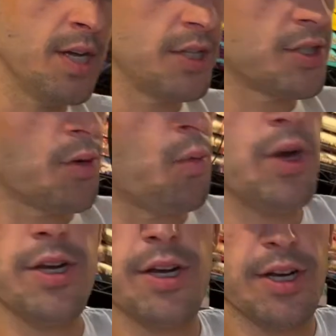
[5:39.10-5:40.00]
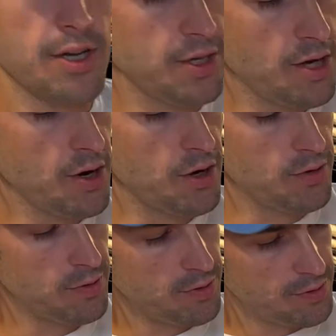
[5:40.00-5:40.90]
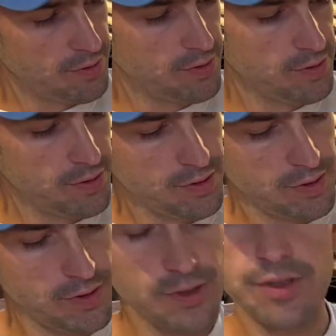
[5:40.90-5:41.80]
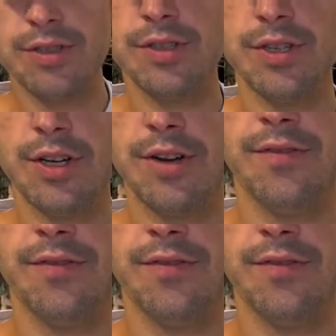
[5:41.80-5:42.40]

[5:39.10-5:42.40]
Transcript: So what you're going to do, you're going to